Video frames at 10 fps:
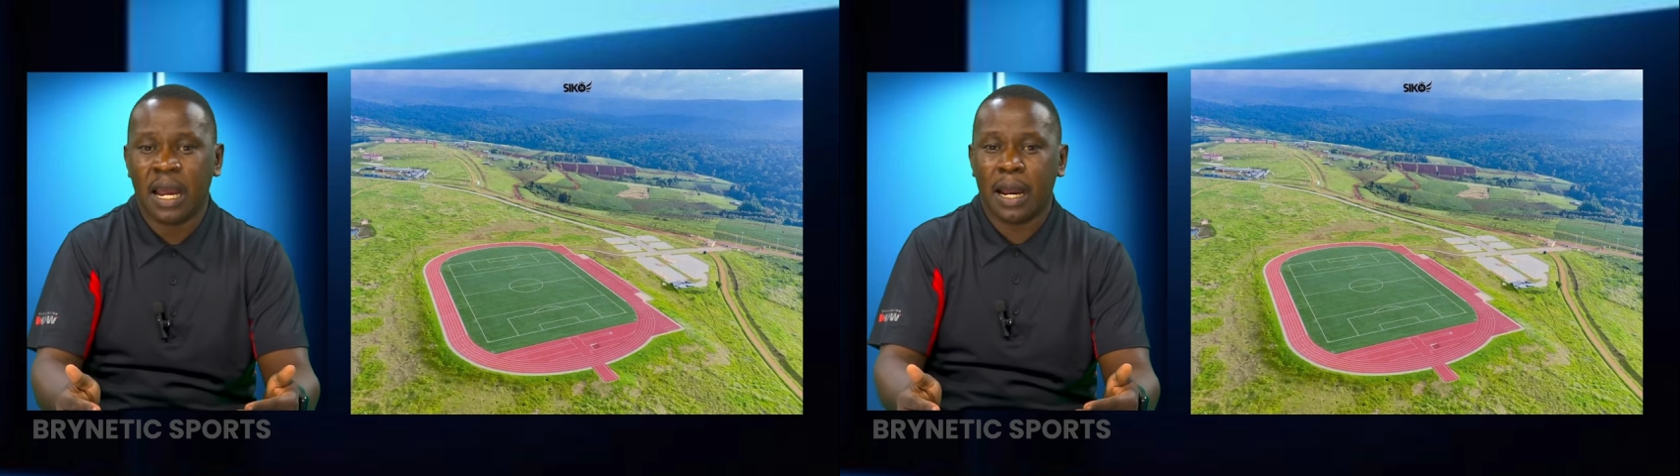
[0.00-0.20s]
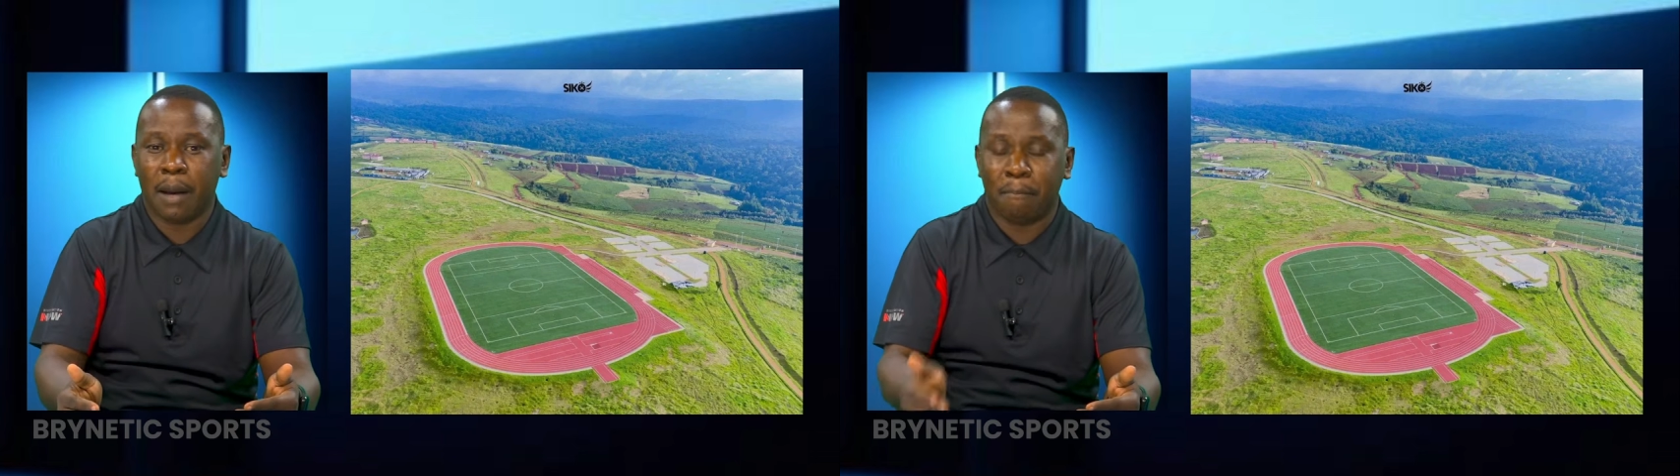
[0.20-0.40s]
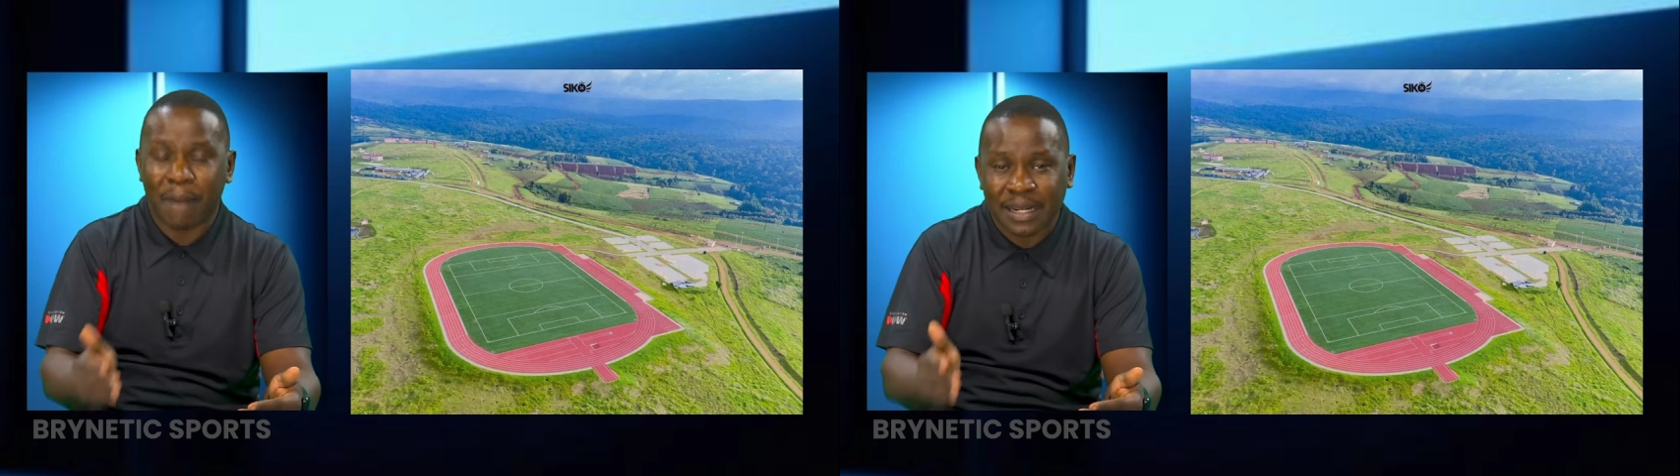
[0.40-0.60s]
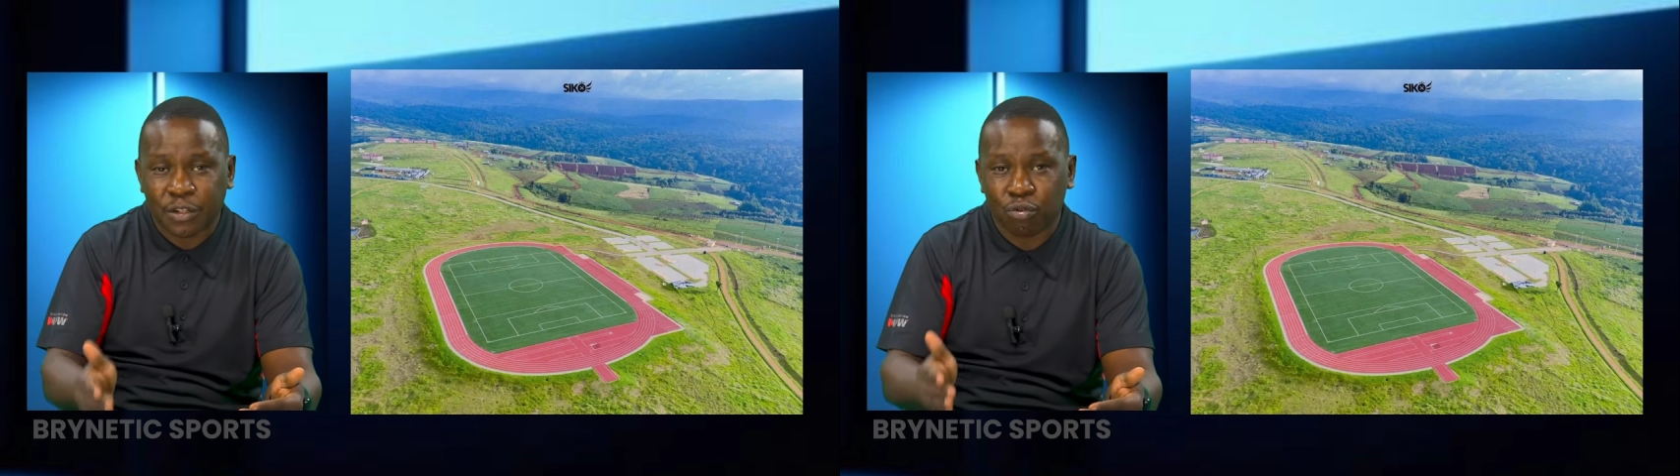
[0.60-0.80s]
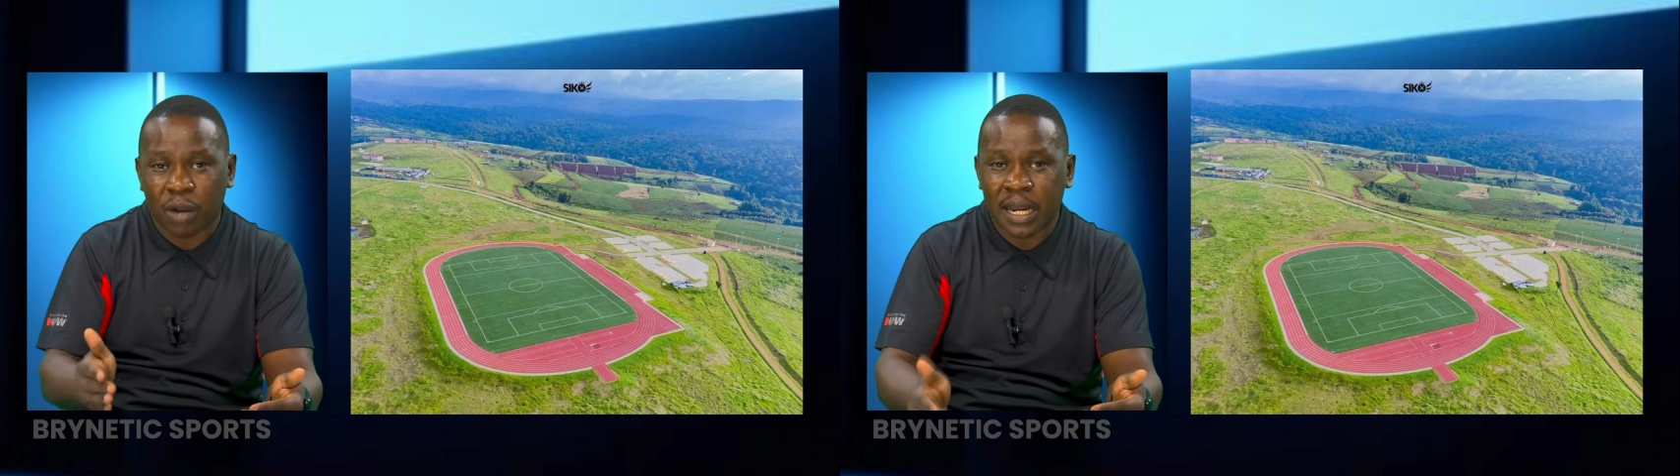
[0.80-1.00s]
Uh, but
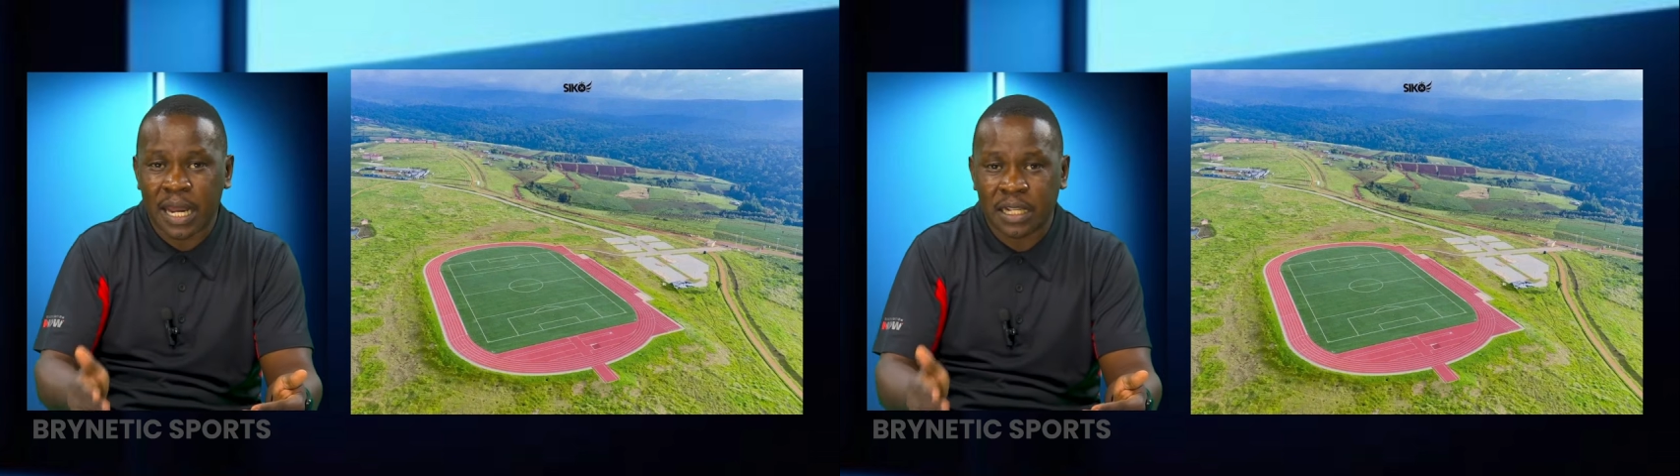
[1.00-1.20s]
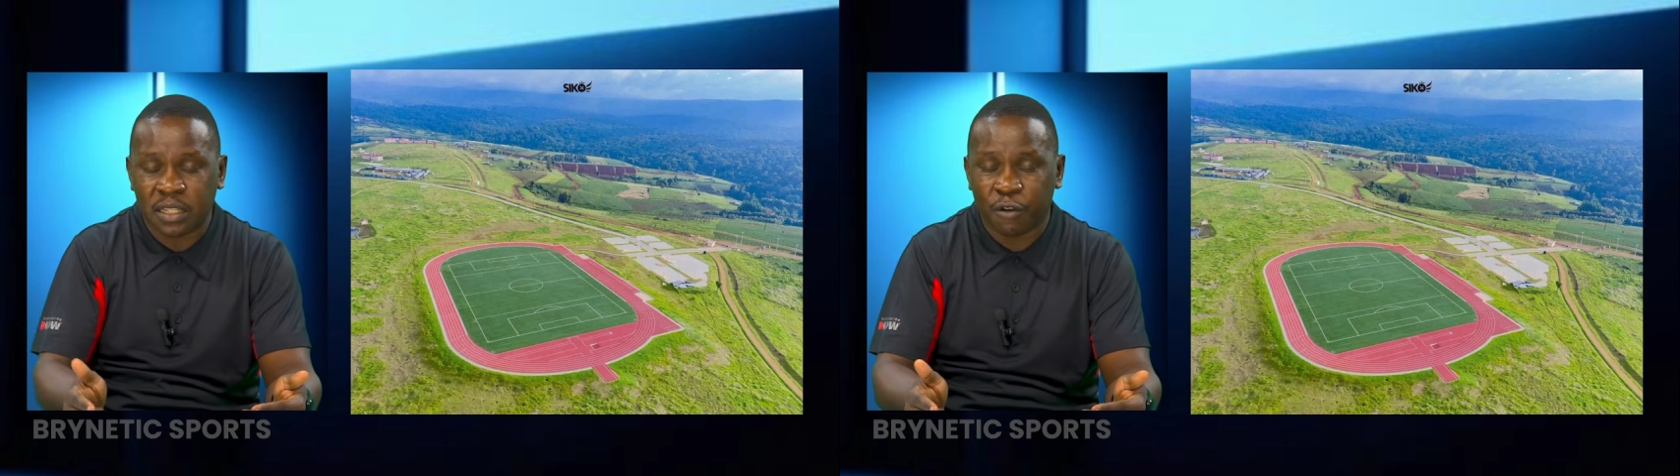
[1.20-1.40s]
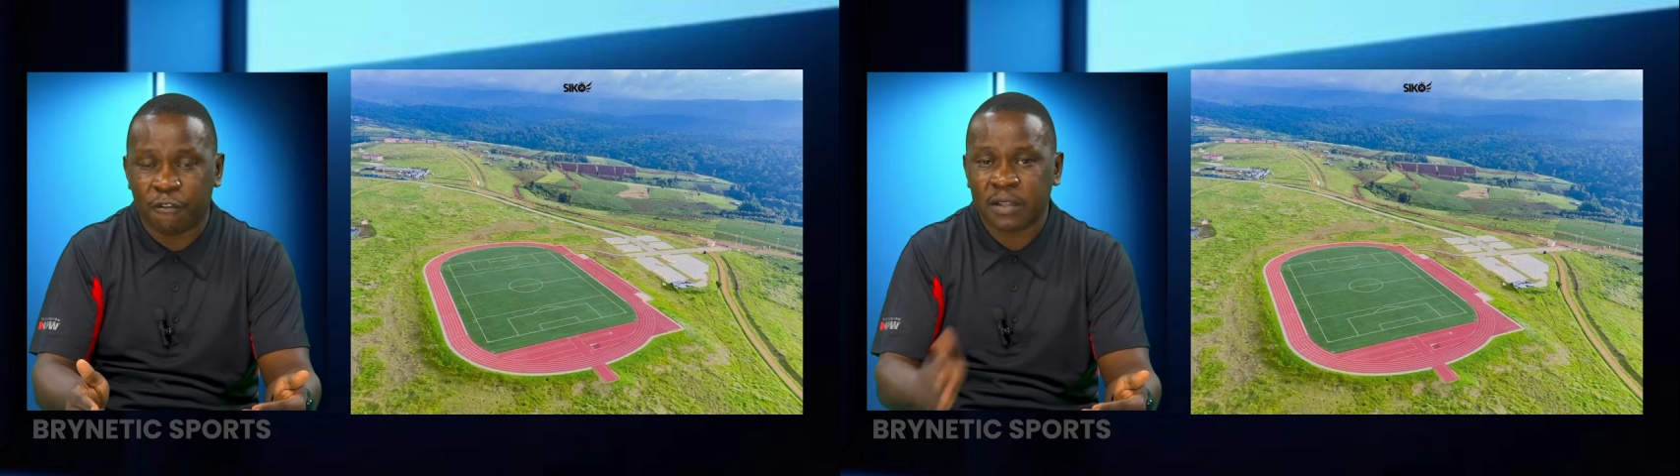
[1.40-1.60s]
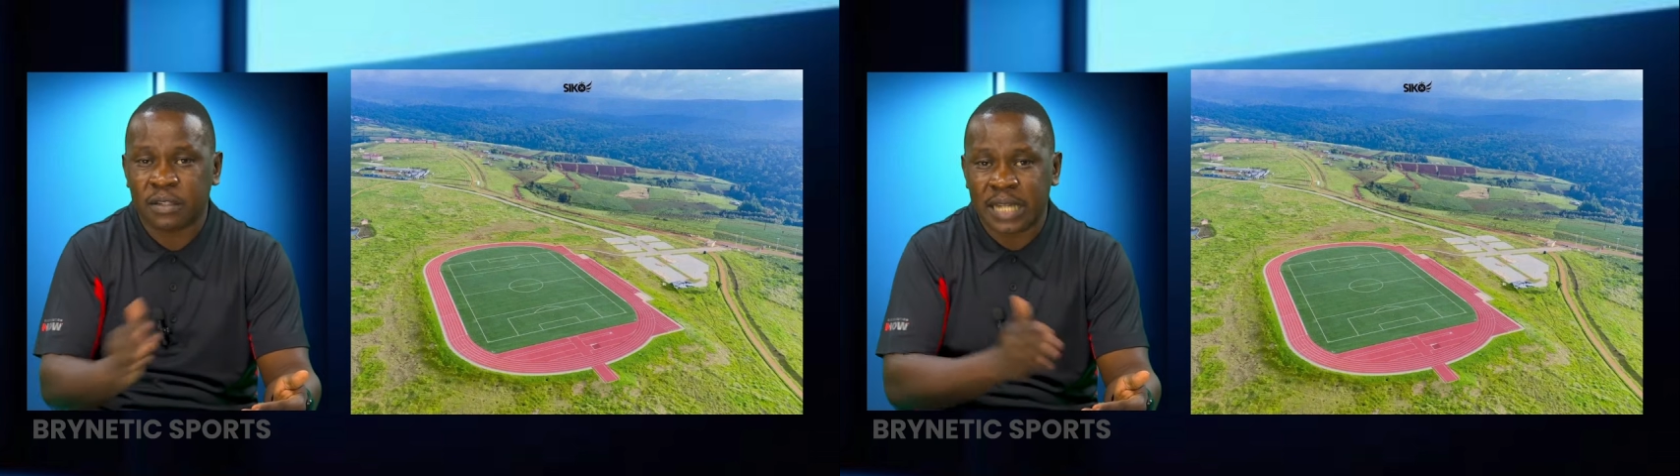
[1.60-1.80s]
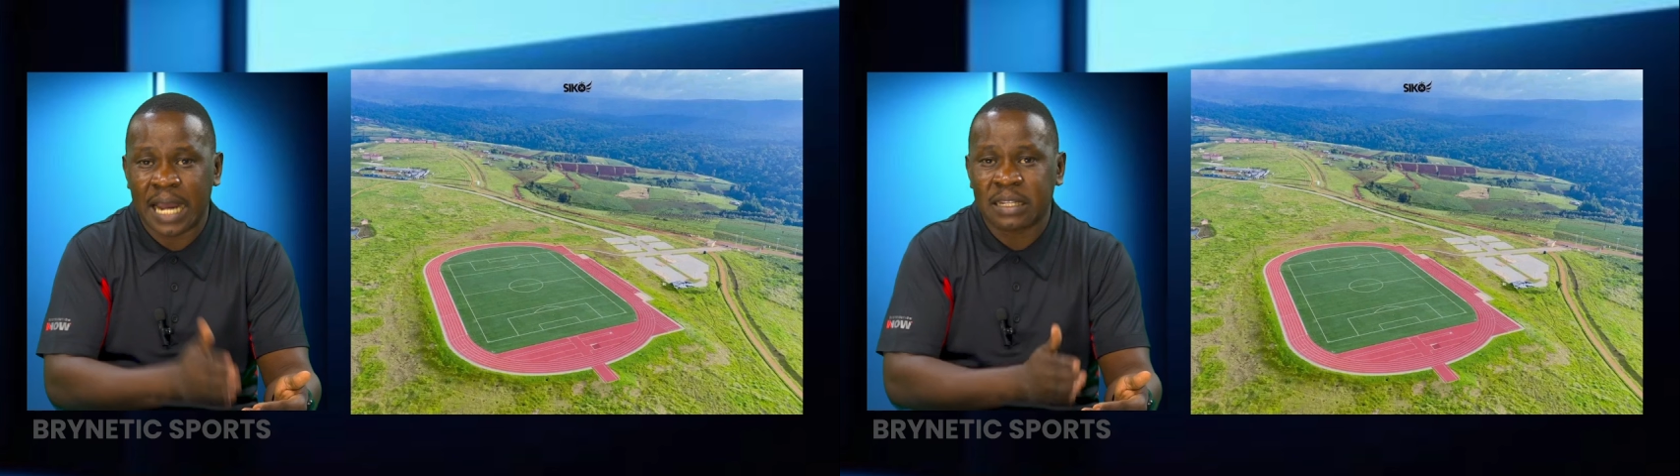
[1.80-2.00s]
Uganda itself has
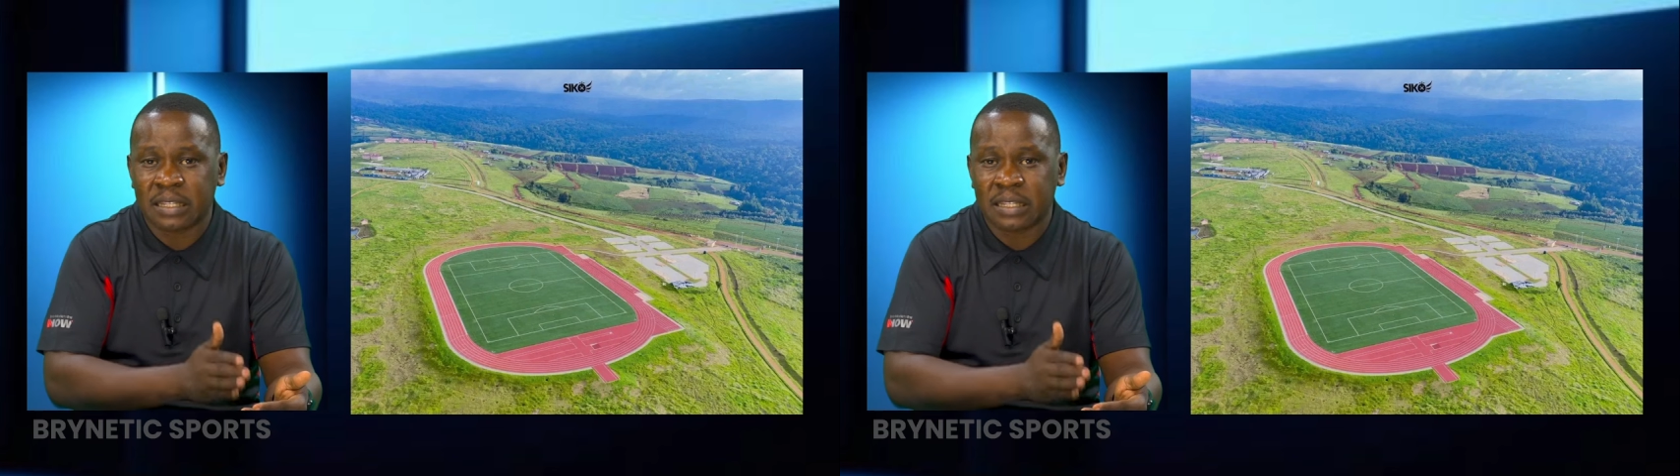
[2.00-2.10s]
done